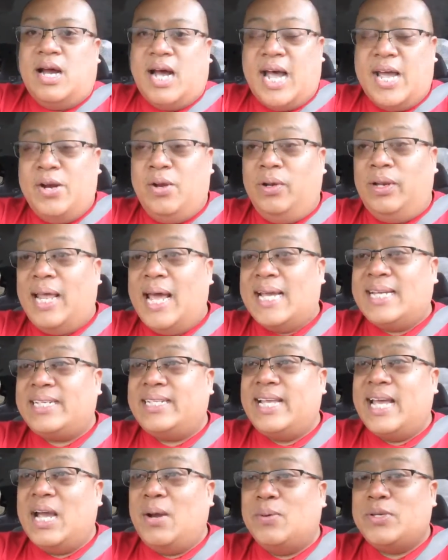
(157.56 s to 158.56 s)
I know last
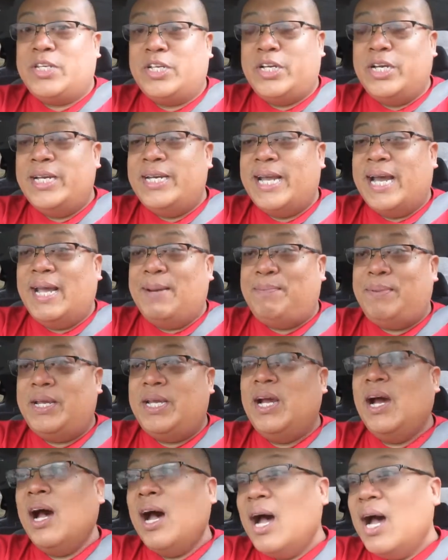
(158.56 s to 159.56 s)
night was a good night
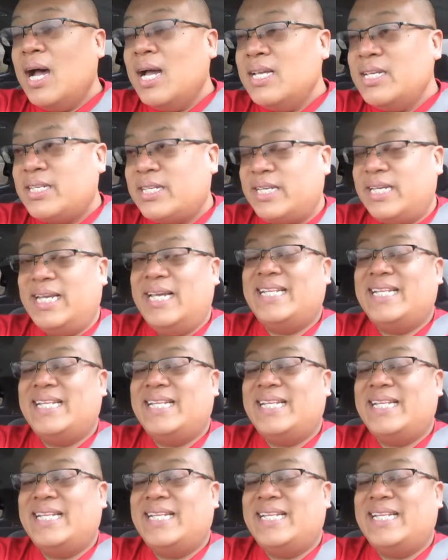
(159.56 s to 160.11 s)
because